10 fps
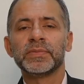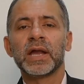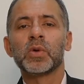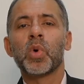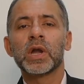
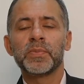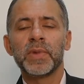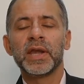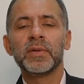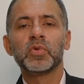that what
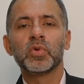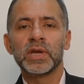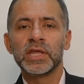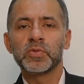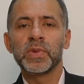made him to
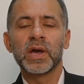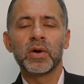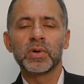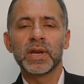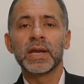reach me
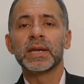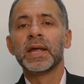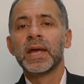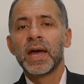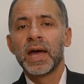out and
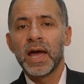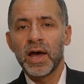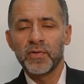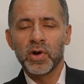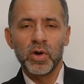
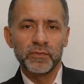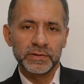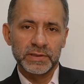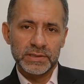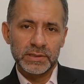have a
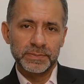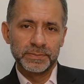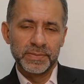conversation.